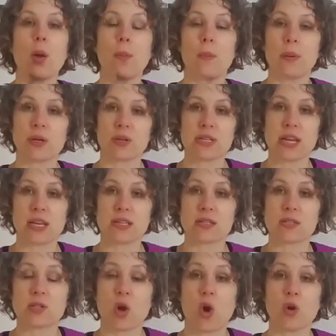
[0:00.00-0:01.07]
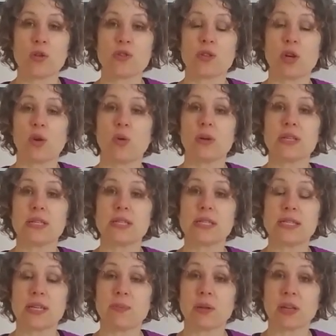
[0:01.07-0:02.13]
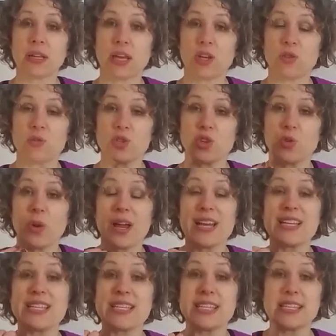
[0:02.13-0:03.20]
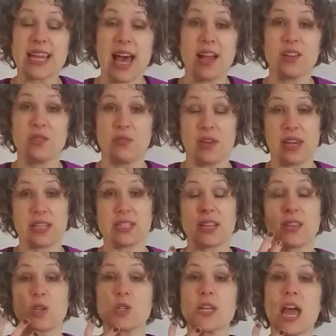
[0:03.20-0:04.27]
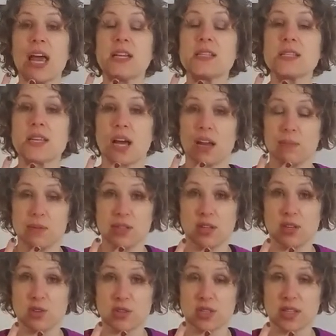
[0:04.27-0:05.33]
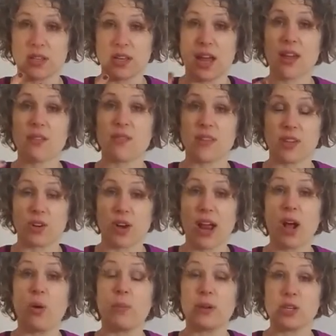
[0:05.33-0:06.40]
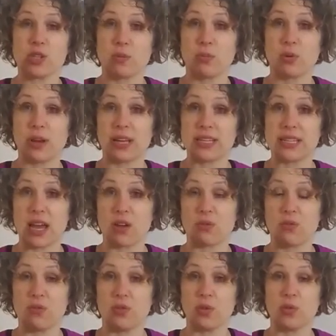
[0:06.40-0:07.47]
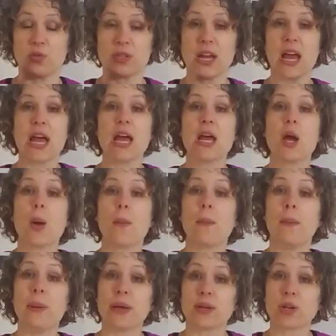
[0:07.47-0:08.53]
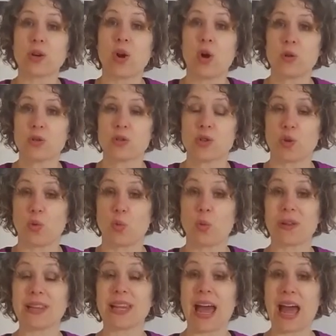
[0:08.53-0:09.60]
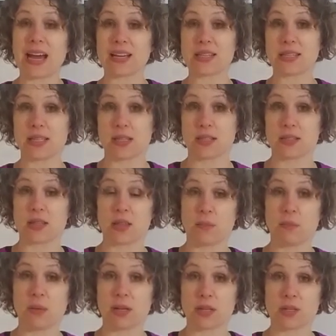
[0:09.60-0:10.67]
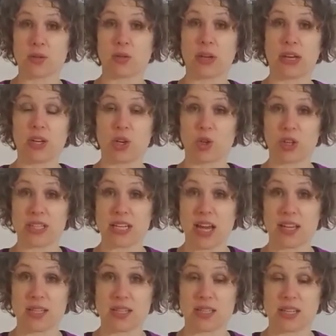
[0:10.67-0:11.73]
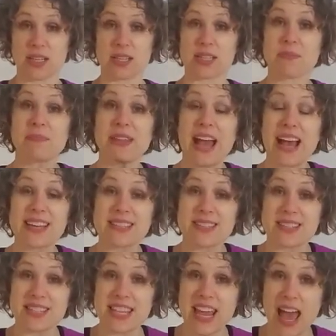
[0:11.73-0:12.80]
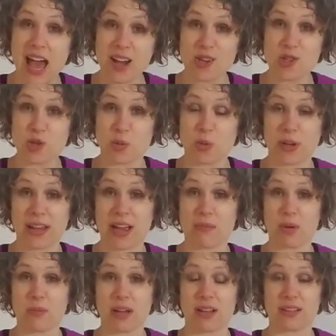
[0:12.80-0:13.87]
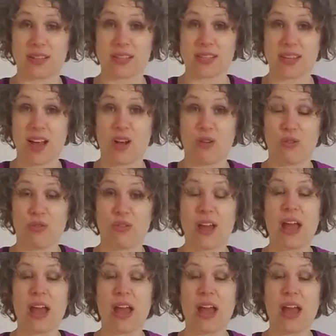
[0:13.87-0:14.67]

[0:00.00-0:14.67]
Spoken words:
Bitter tastes also stimulate you to salivate. There's enzymes in your saliva that are helping to break down food. Bitter also relaxes the muscle in your intestines, as does the actual chamomile itself.